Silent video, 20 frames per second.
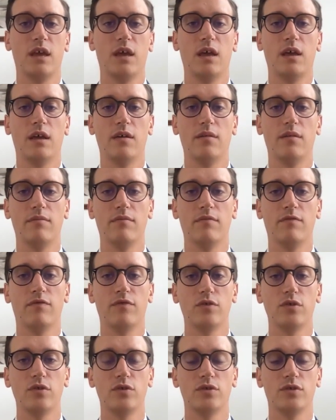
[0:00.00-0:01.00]

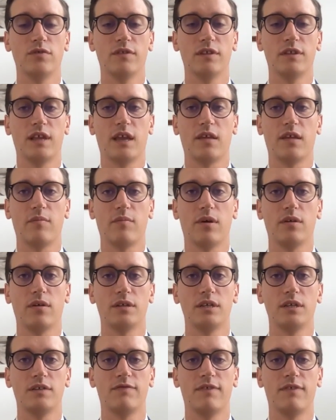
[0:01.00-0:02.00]
for use of the second
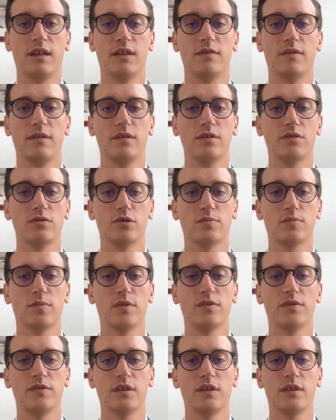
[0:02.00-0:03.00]
party to fill in those
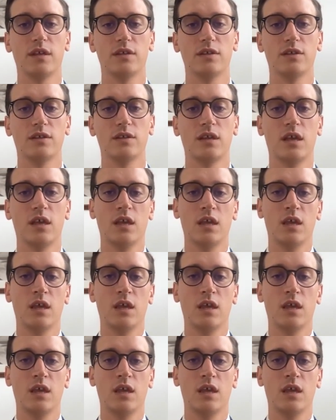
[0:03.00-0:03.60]
responses.